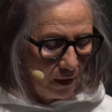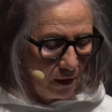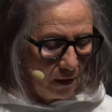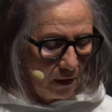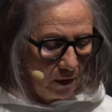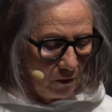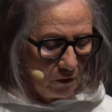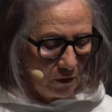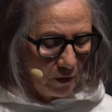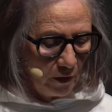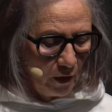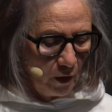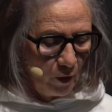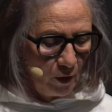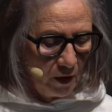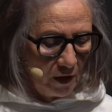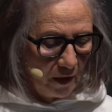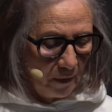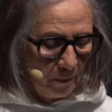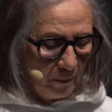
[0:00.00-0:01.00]
And now
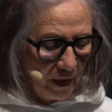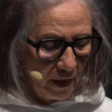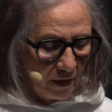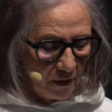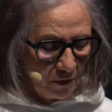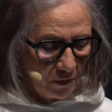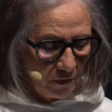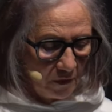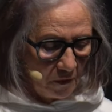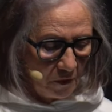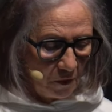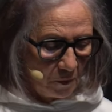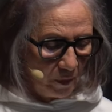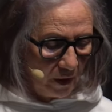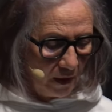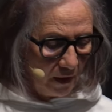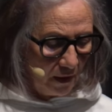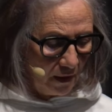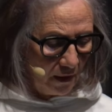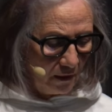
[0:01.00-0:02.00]
slowly come back to the
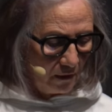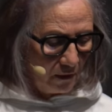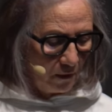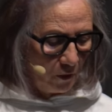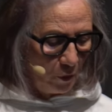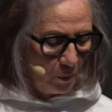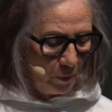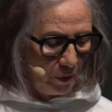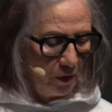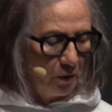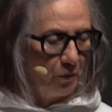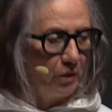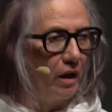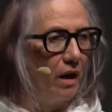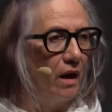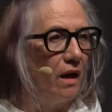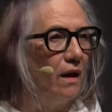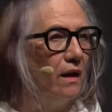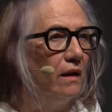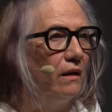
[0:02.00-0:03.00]
space, open your
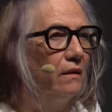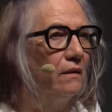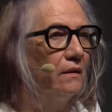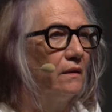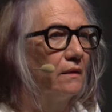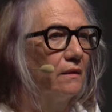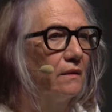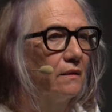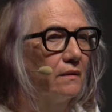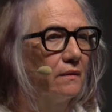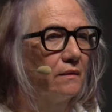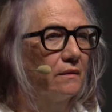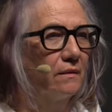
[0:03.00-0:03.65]
eyes,